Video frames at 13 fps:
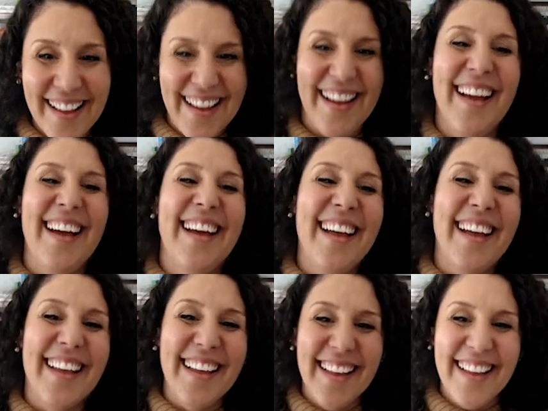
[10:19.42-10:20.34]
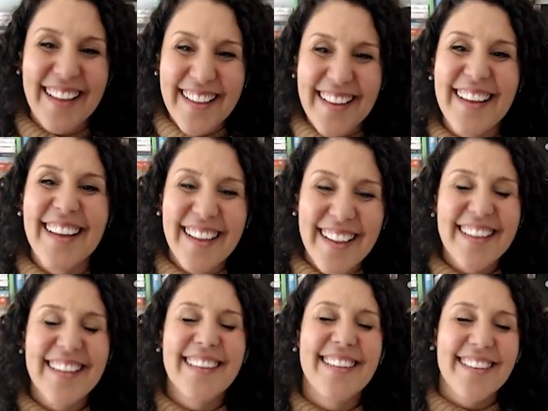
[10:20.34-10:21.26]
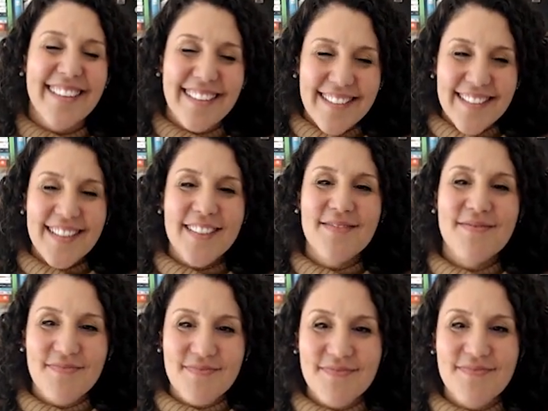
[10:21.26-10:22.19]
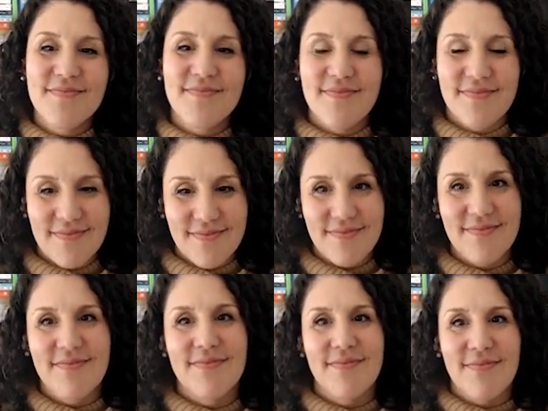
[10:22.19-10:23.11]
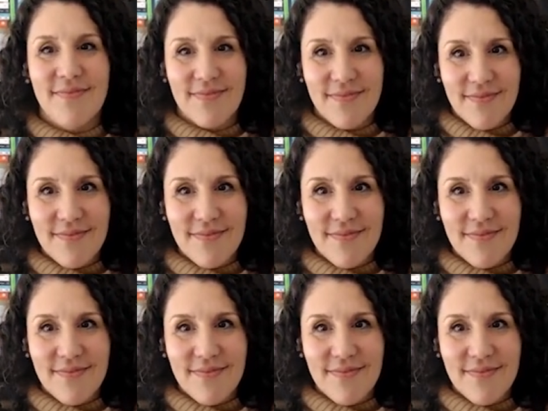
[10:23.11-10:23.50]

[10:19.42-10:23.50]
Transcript: This person isn't speaking.